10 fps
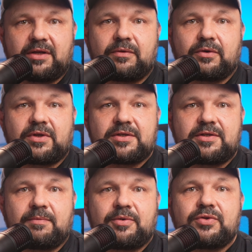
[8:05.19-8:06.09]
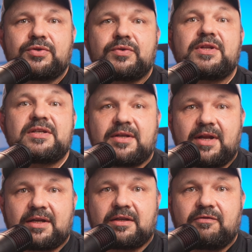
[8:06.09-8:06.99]
the RØDECaster Pro II
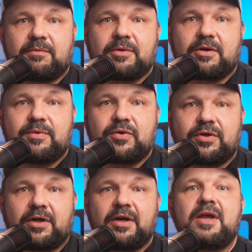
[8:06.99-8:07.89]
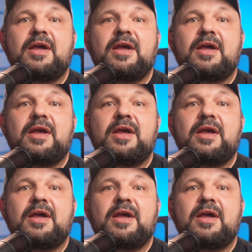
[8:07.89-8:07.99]
disconnected from computer